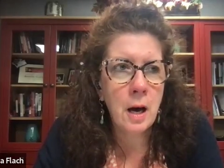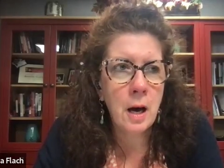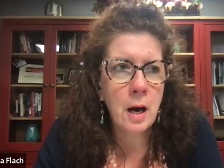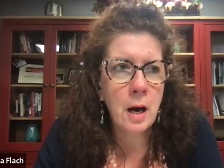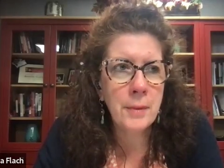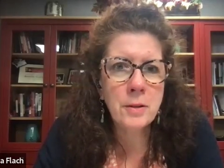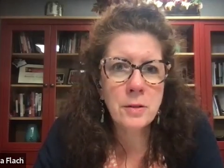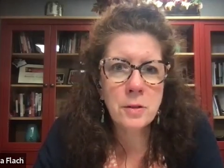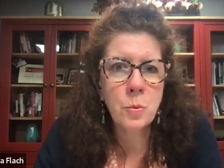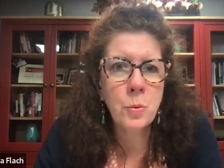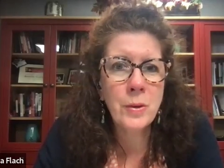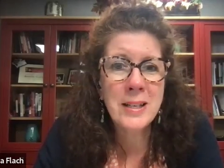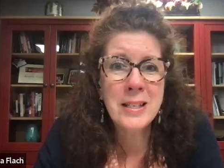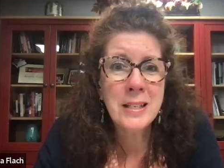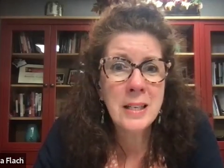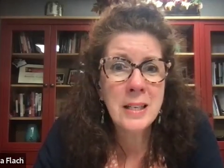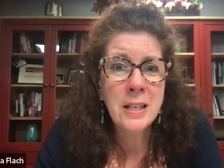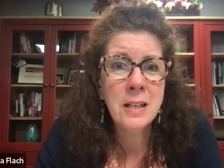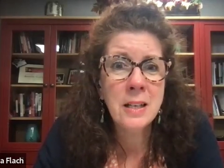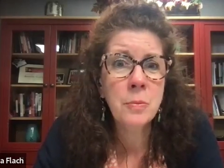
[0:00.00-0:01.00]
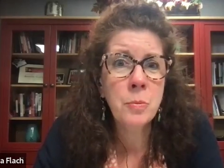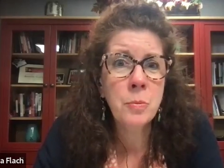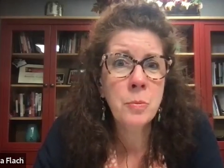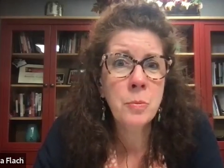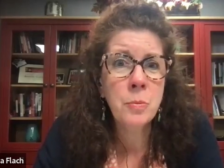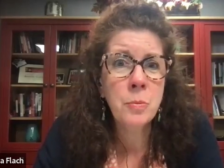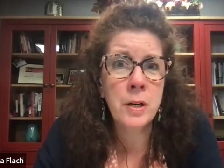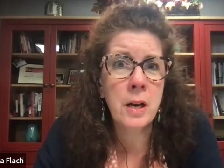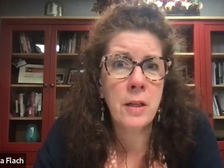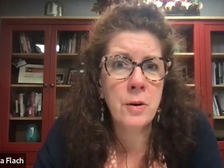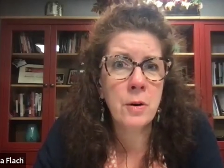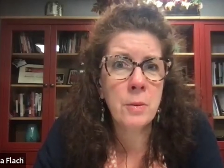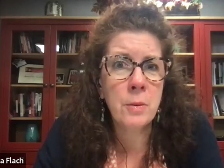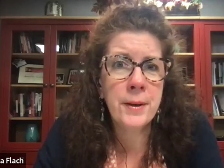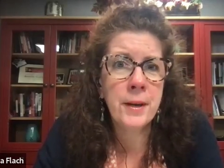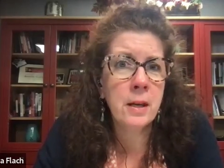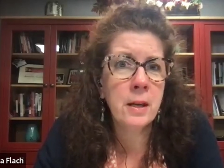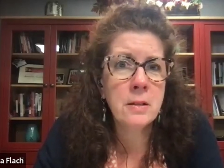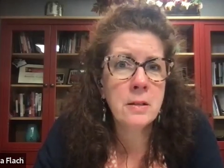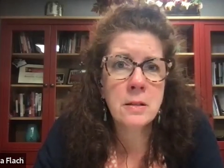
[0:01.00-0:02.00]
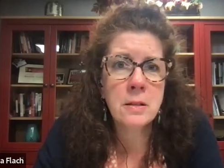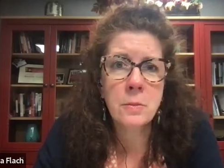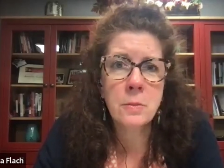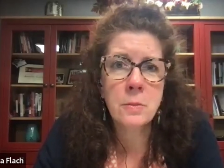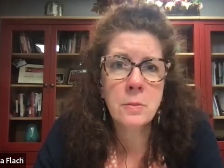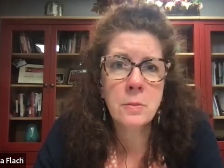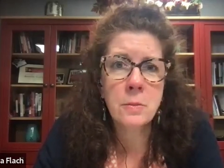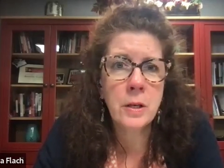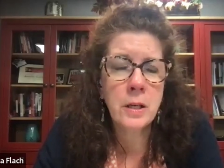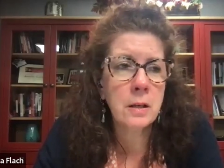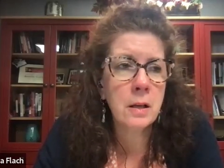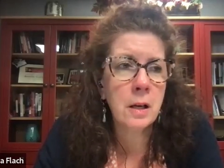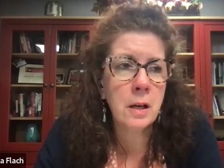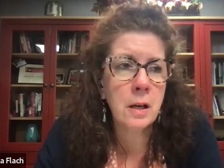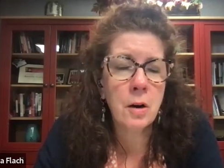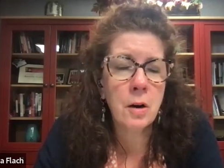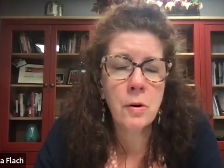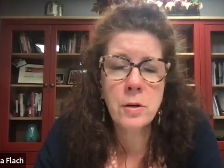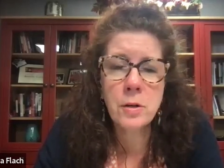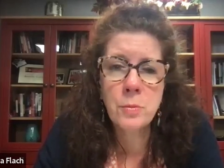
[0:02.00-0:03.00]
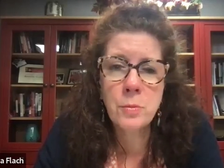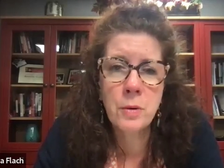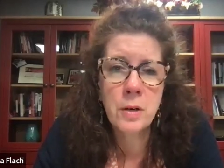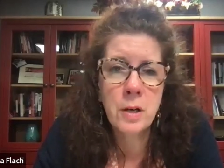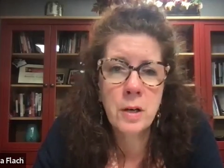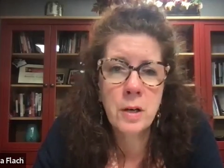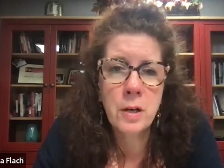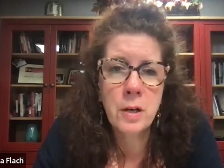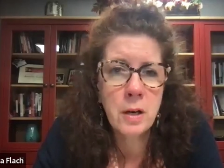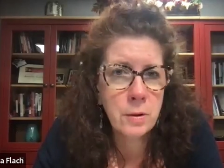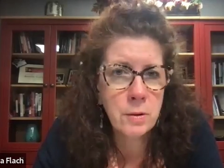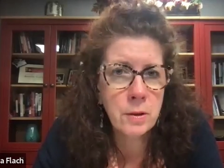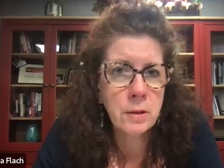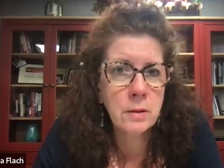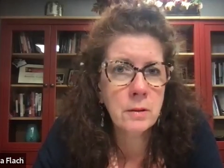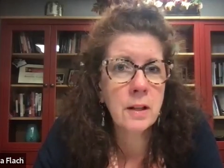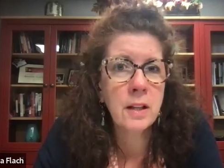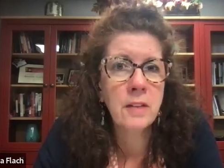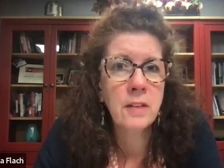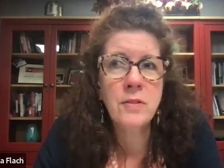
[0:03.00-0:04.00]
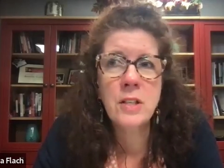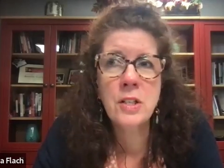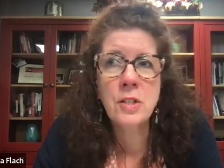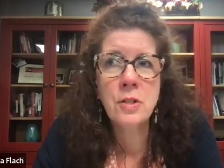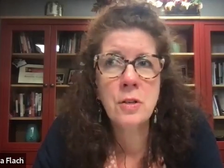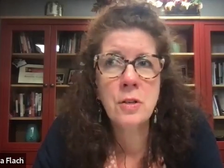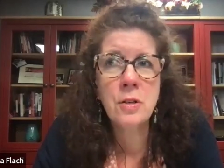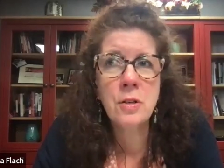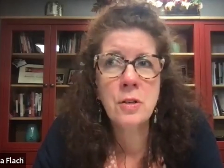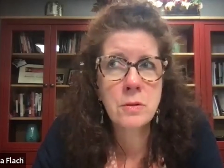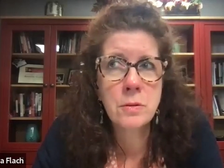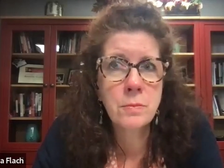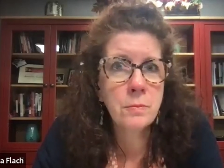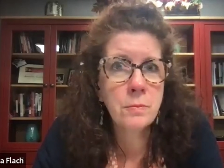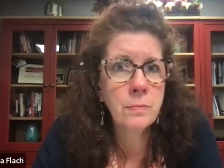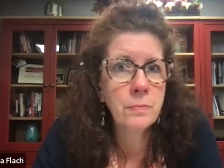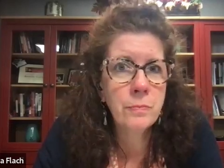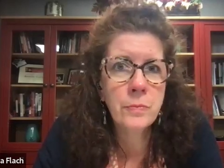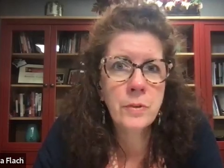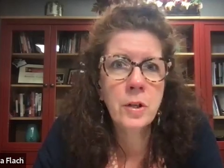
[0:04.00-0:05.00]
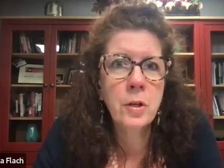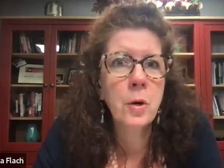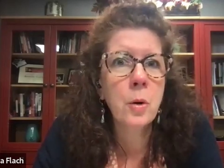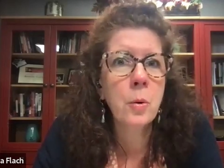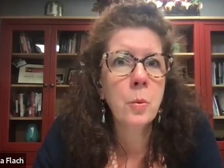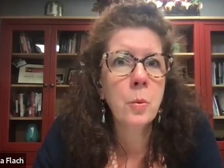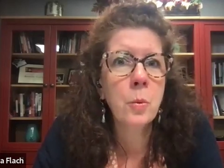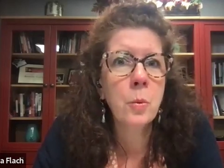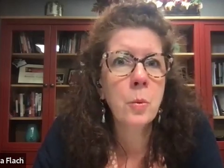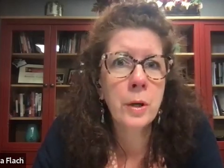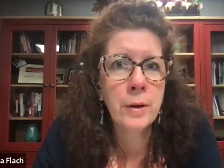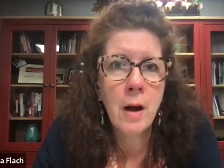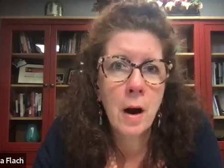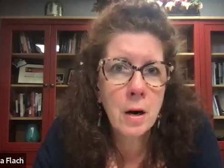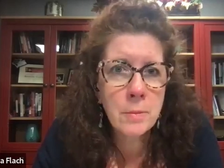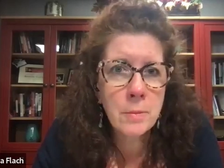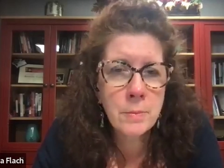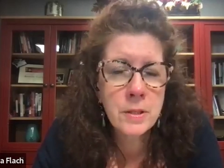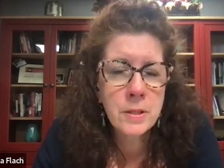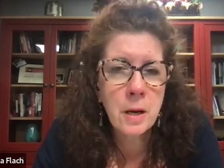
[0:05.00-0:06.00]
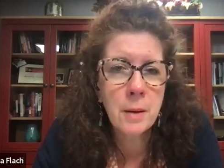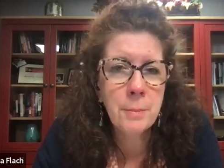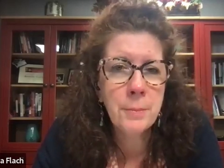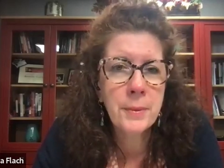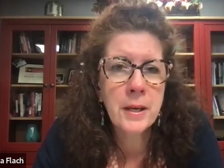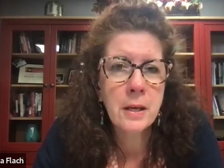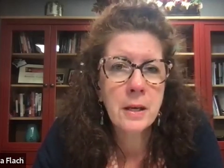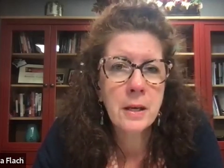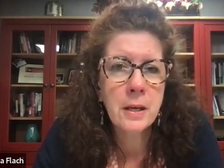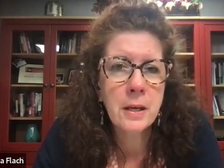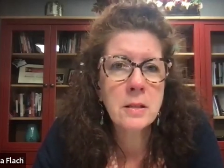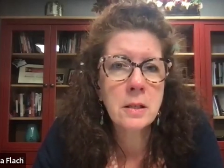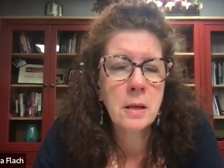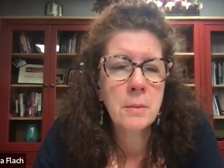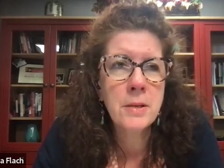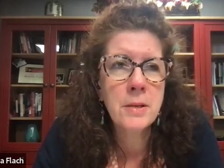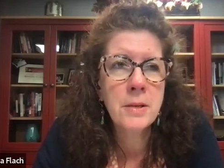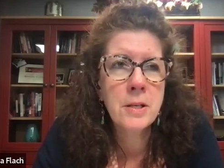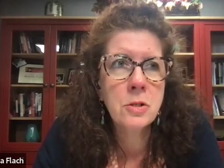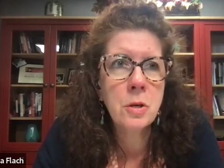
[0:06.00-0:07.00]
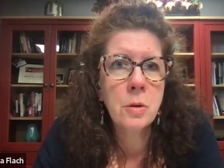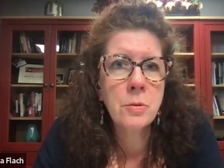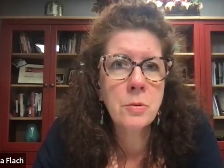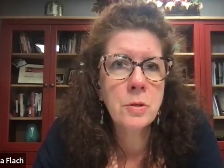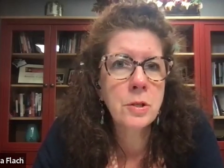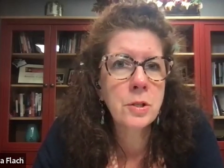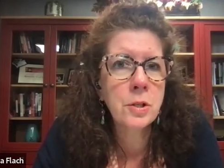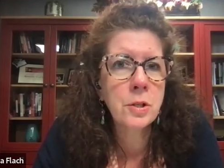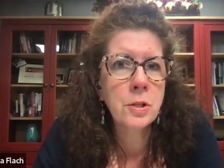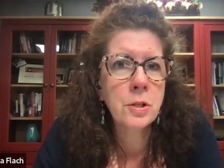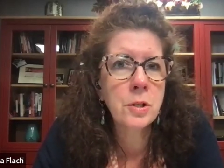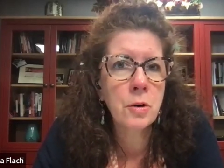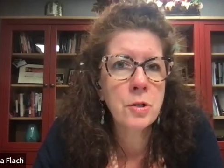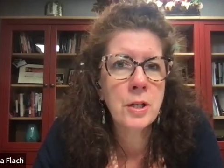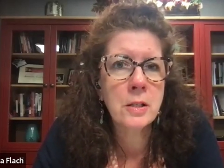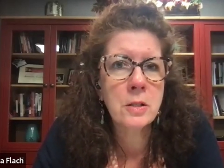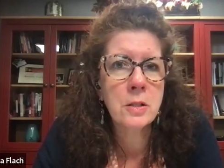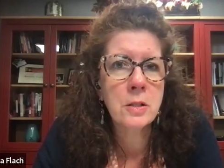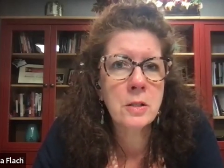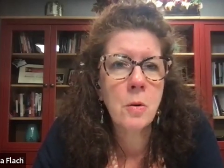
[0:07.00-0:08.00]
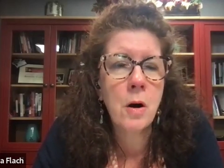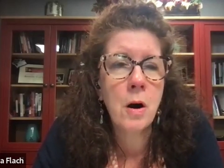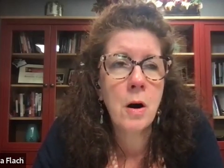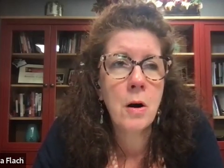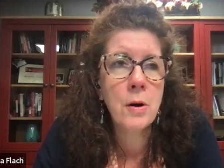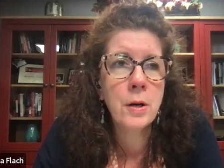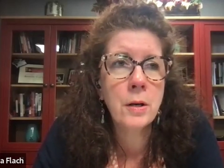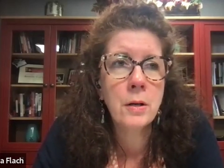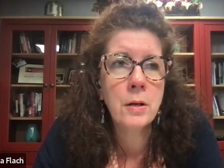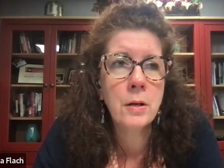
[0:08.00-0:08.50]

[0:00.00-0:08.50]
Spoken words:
And so we need one another, because we need to encourage one another and lift each other's, weary arms up, because it can be so discouraging and so hard.